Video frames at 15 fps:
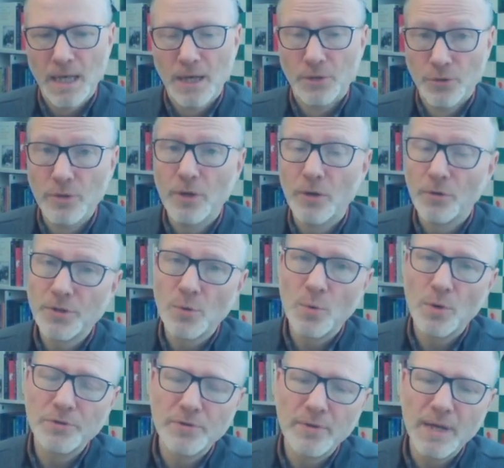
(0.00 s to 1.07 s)
Do you also
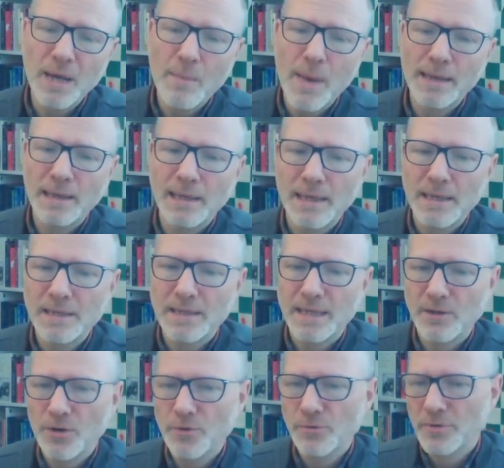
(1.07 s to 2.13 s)
want your game analyzed? Then
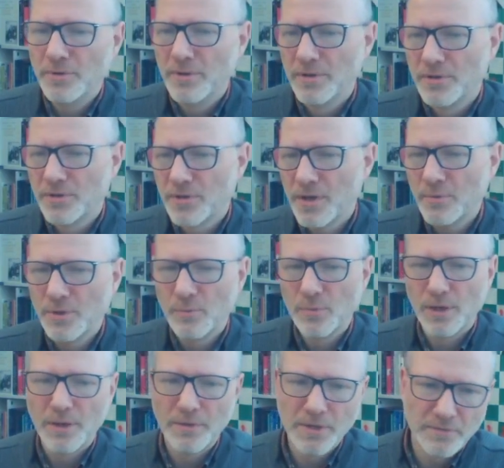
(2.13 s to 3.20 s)
go to the description
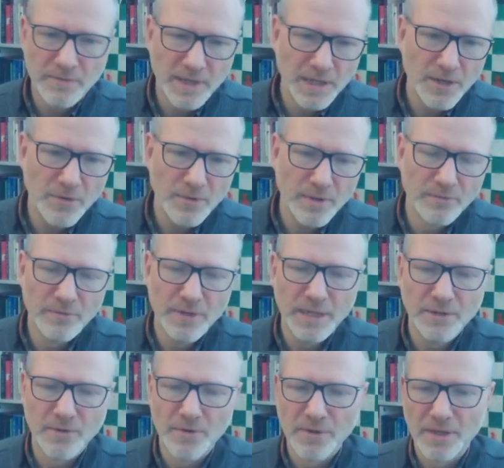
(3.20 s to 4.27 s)
below this video and read
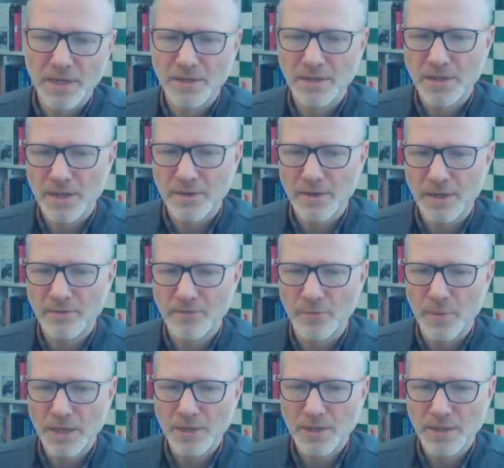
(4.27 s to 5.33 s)
all the necessary
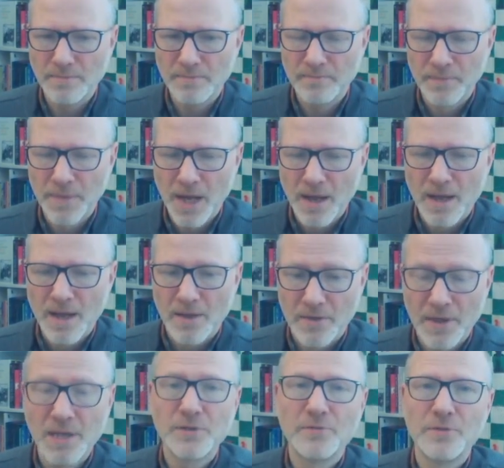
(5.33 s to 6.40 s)
information.
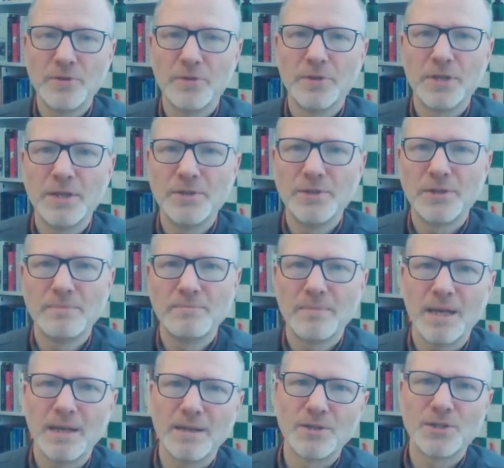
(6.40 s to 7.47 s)
Thanks for your attention,
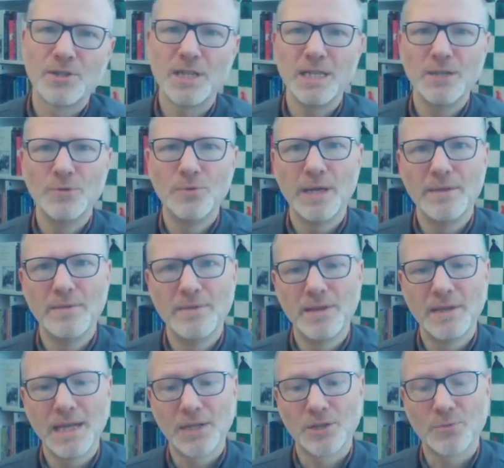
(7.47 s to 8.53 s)
and see you in the
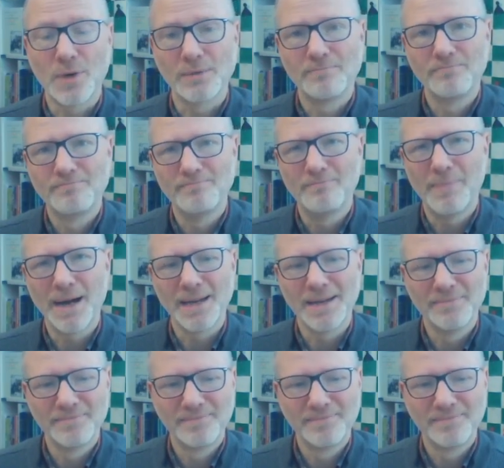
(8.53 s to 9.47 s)
next one. Bye.